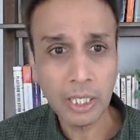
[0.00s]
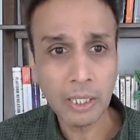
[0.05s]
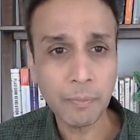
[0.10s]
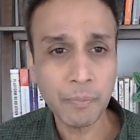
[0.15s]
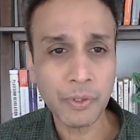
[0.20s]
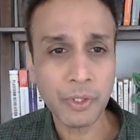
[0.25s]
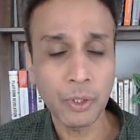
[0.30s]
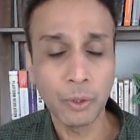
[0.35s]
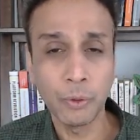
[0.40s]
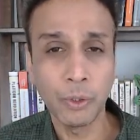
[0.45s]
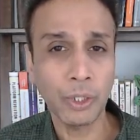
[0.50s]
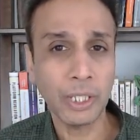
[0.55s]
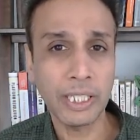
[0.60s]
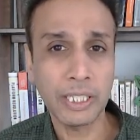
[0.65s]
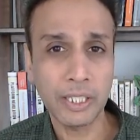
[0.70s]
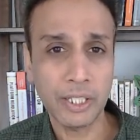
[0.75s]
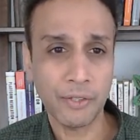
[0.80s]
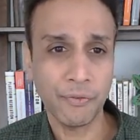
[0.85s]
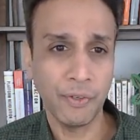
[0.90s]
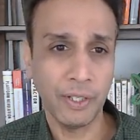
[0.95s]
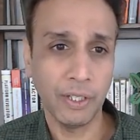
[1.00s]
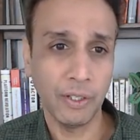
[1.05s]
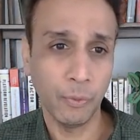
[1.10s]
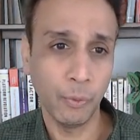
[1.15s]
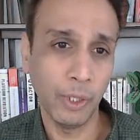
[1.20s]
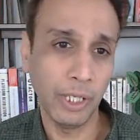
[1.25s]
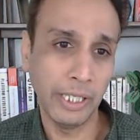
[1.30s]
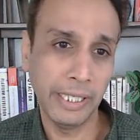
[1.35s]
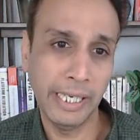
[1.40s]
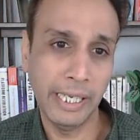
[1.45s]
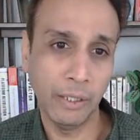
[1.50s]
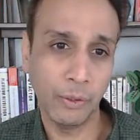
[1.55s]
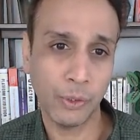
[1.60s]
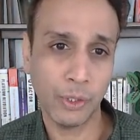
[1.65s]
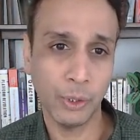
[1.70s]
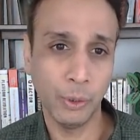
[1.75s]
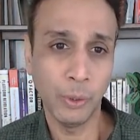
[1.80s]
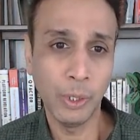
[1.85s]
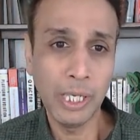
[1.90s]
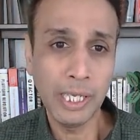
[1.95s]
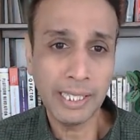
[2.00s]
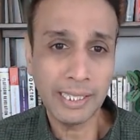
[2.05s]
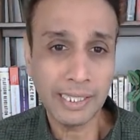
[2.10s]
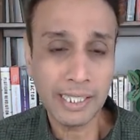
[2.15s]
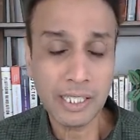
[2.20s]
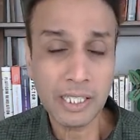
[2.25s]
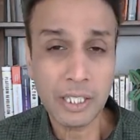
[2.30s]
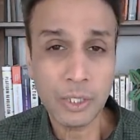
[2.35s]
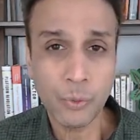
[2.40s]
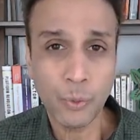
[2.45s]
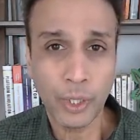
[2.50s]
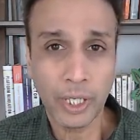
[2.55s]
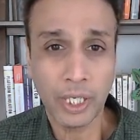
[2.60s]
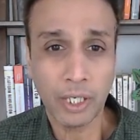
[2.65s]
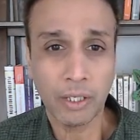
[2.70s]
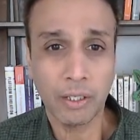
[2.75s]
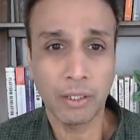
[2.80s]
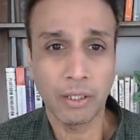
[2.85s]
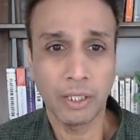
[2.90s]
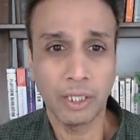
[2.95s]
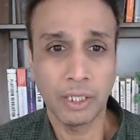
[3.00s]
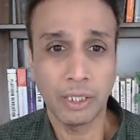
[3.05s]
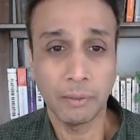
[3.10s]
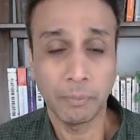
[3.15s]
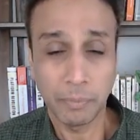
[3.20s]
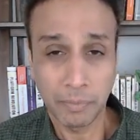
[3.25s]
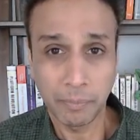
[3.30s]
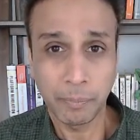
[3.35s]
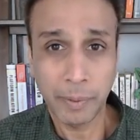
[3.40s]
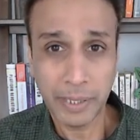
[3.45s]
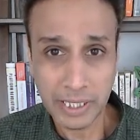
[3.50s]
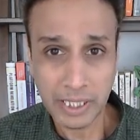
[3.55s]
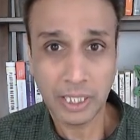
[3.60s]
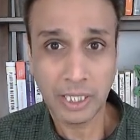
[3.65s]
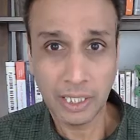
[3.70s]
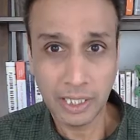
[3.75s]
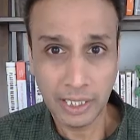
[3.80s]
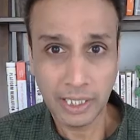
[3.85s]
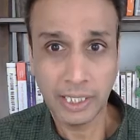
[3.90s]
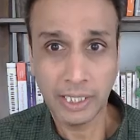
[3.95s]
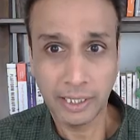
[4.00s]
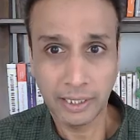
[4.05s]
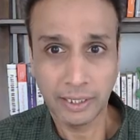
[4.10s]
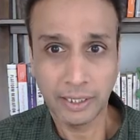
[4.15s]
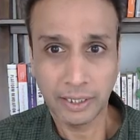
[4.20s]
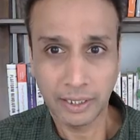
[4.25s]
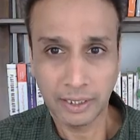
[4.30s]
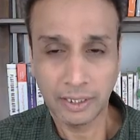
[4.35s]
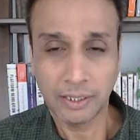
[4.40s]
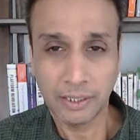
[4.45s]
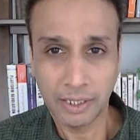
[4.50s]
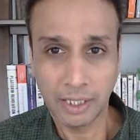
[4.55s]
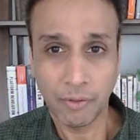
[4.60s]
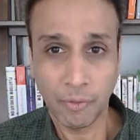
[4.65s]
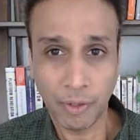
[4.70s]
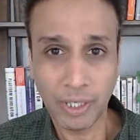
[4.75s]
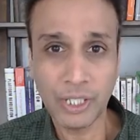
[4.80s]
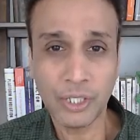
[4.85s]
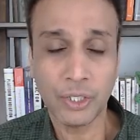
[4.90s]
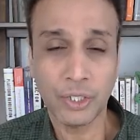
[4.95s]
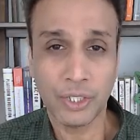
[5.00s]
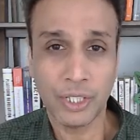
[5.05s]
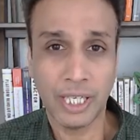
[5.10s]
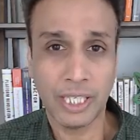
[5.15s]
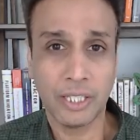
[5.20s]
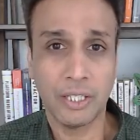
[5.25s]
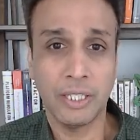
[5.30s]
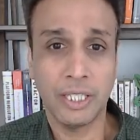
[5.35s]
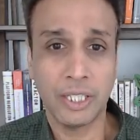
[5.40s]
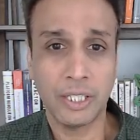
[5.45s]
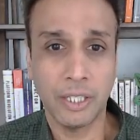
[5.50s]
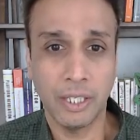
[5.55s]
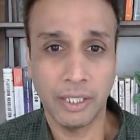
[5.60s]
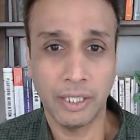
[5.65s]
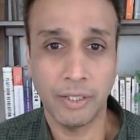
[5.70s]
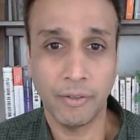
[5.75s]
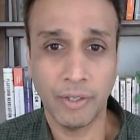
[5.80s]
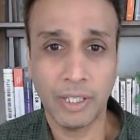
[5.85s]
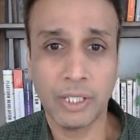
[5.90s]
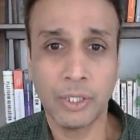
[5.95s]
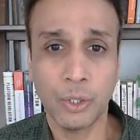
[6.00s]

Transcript: So look at this figure one now. So this is where basically the research actually started, right?